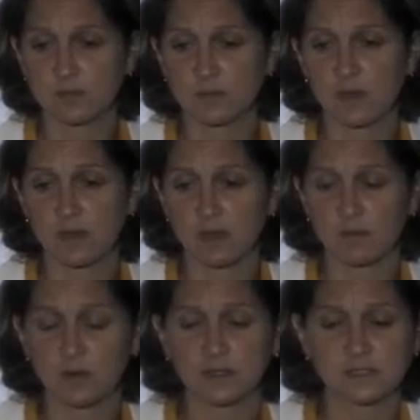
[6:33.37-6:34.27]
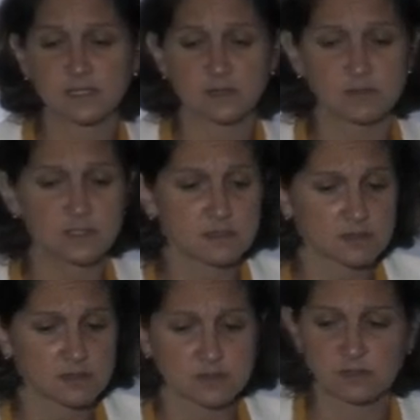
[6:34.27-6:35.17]
American series,
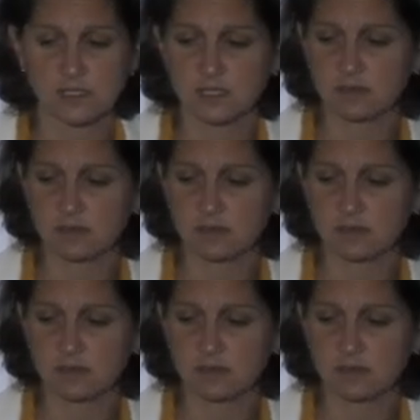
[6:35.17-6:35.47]
shown here.